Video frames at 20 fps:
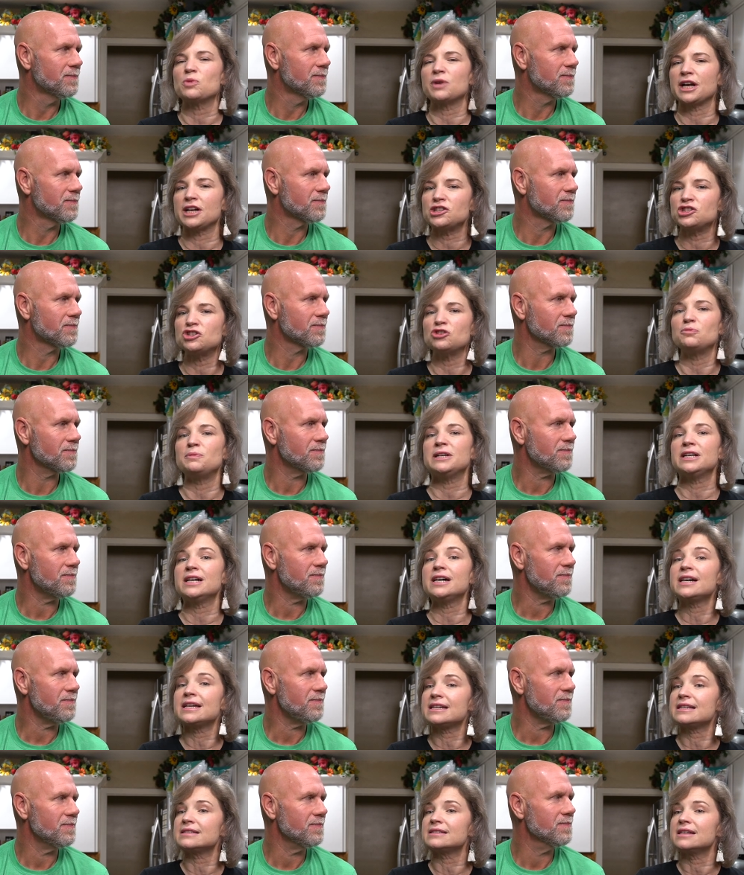Speaker 1: when I do
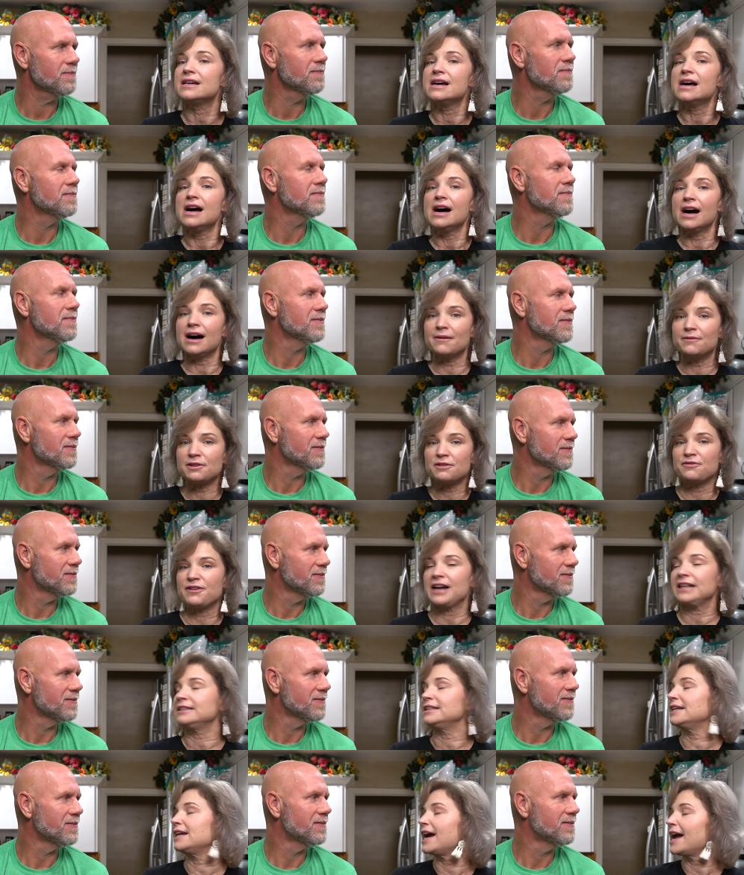because of the fact
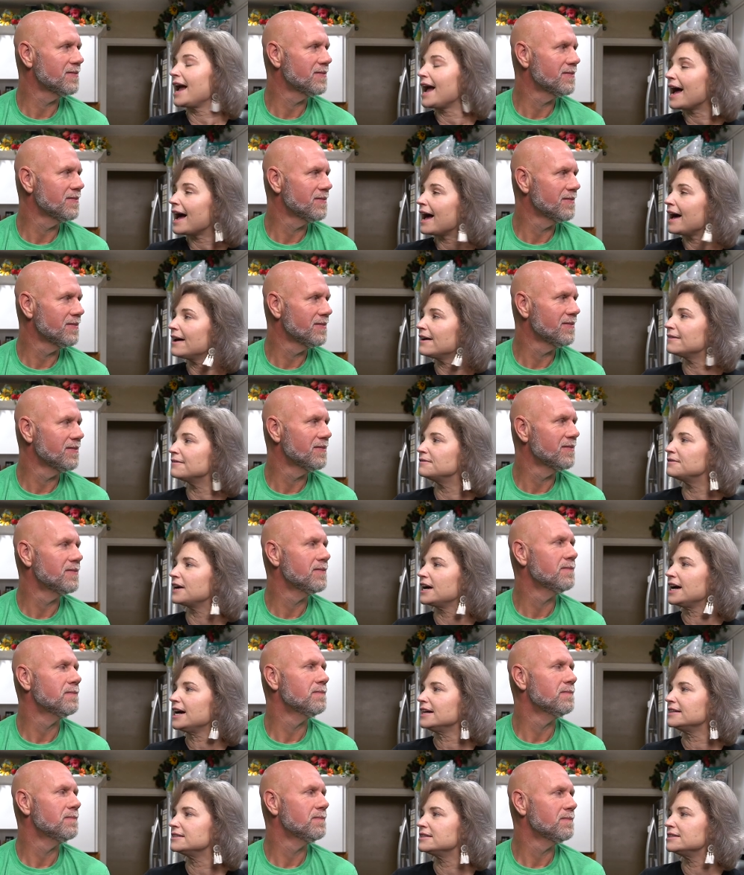that I have
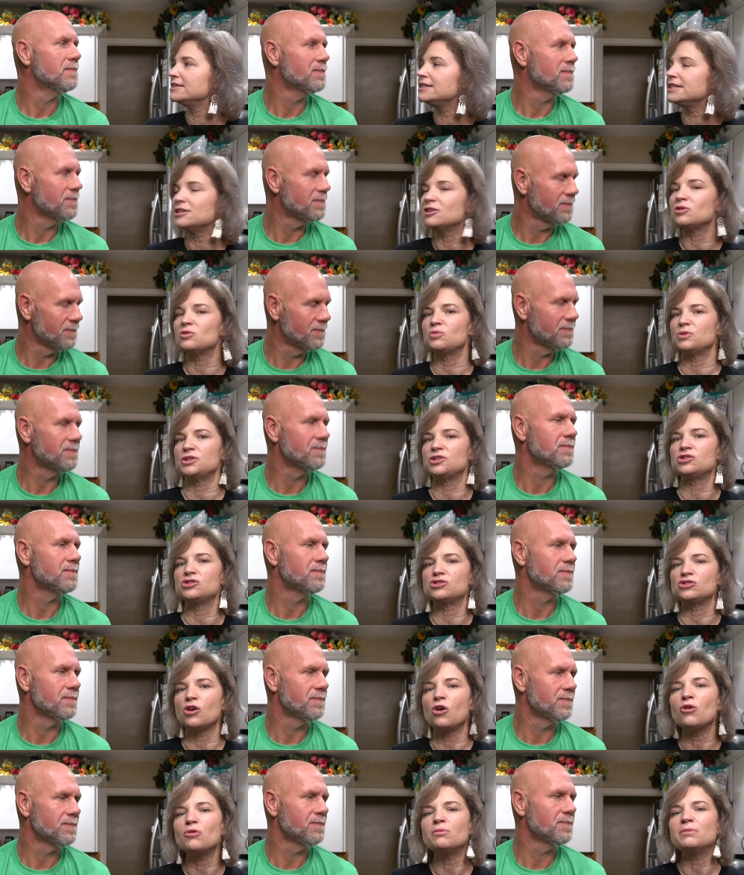had to deal with so